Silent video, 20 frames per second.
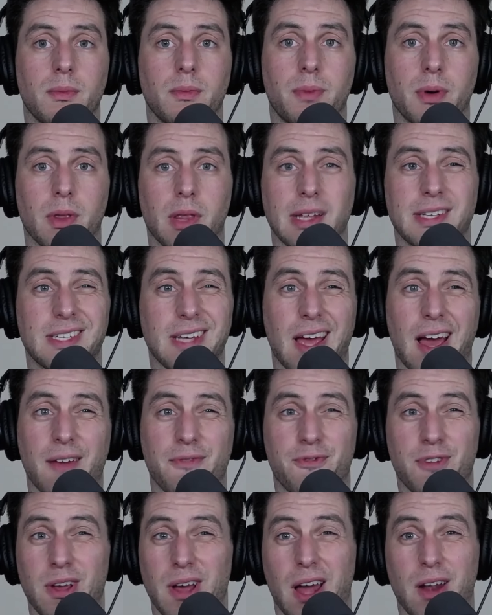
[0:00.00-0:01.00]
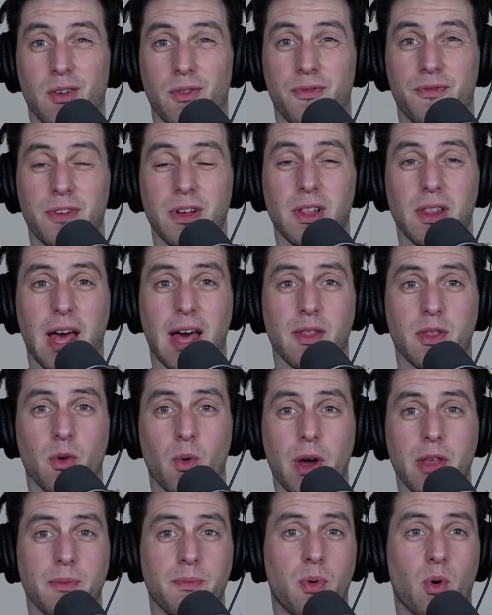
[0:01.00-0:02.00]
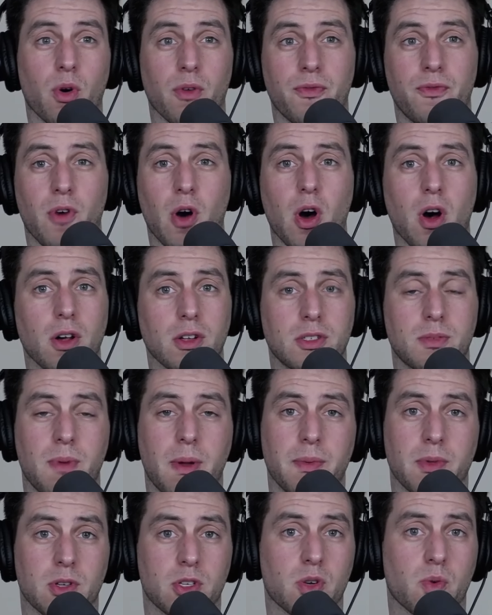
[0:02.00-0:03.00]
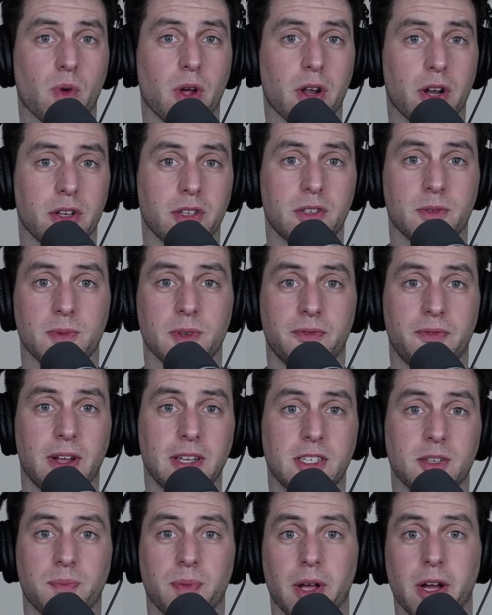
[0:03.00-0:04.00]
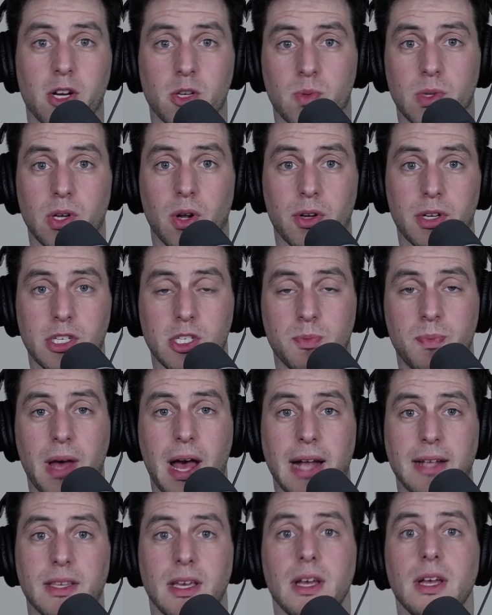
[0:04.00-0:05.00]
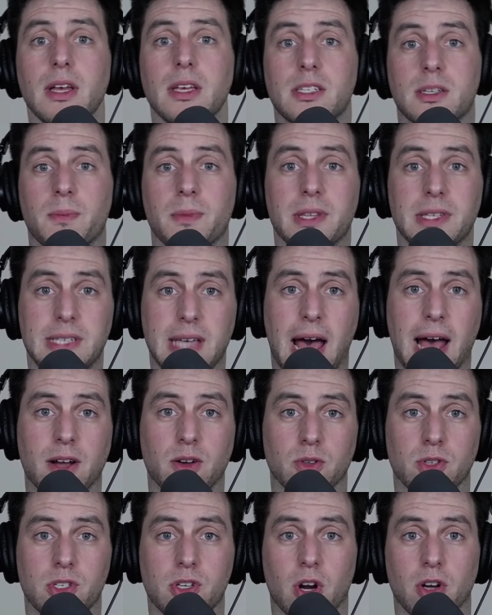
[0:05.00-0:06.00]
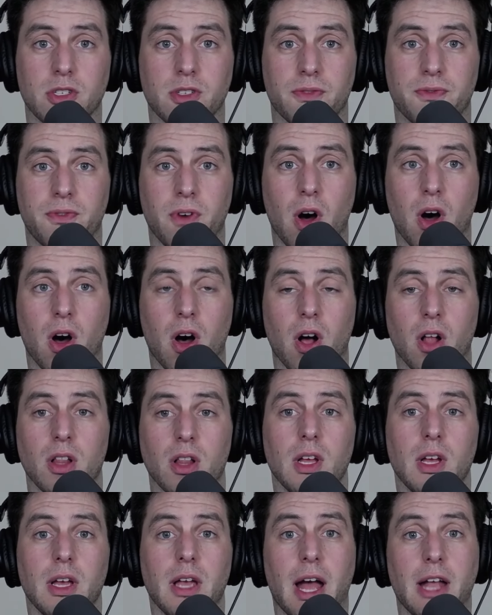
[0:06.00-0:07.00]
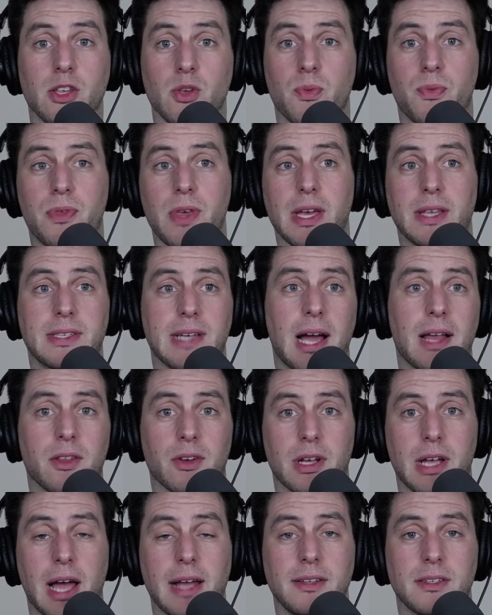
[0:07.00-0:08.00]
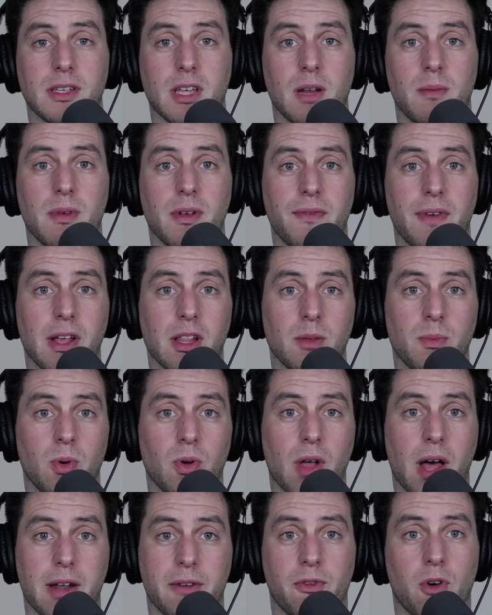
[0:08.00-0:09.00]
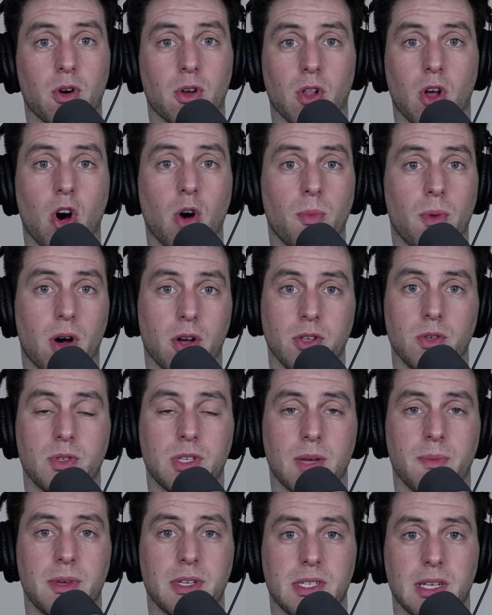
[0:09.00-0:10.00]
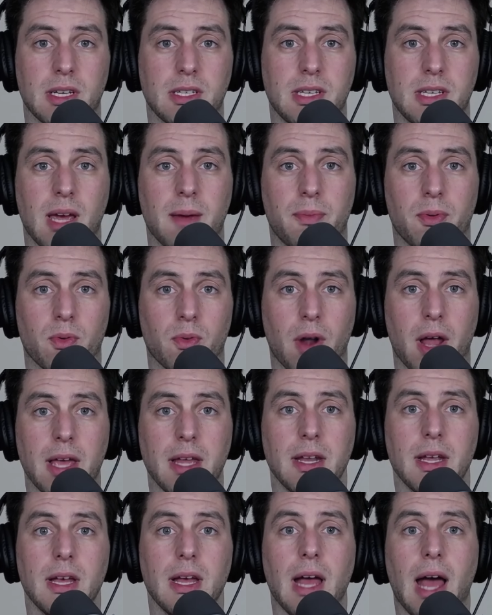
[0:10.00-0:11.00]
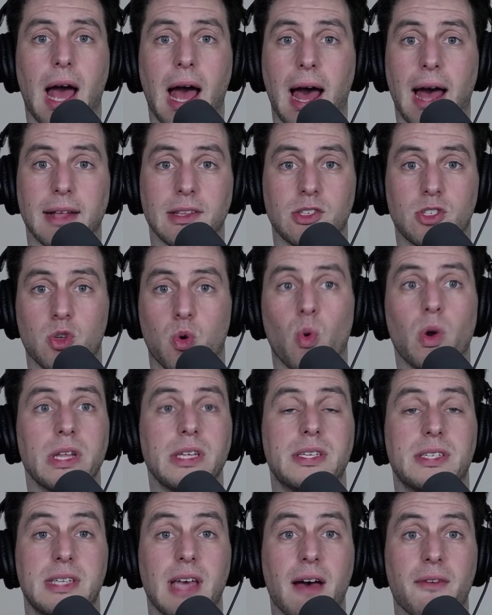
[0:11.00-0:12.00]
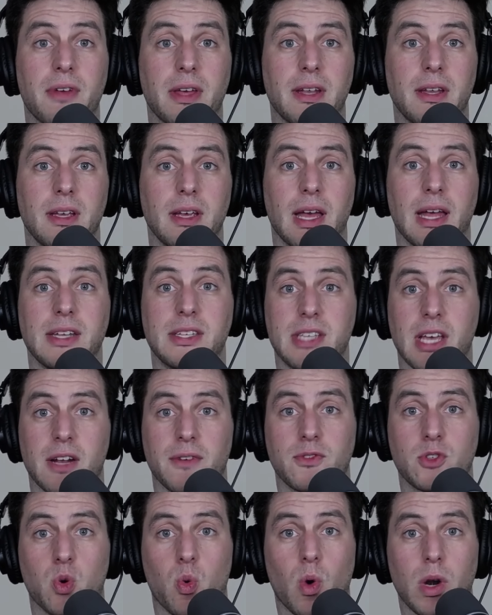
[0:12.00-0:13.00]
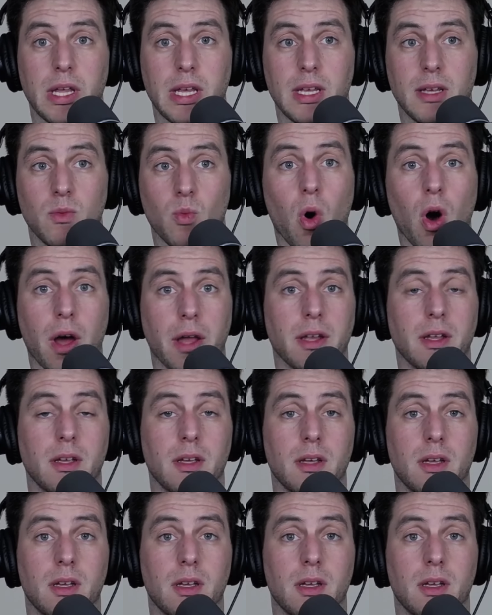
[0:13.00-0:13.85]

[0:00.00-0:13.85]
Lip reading: But let's say I don't feel that. The way the board falls, maybe there's a run on some defensive players we don't expect. Some of the tackles start to fall, and you think Tyler Guyton's going to be available out of Oklahoma. I'll use him as an example, right? At 27 instead of 21.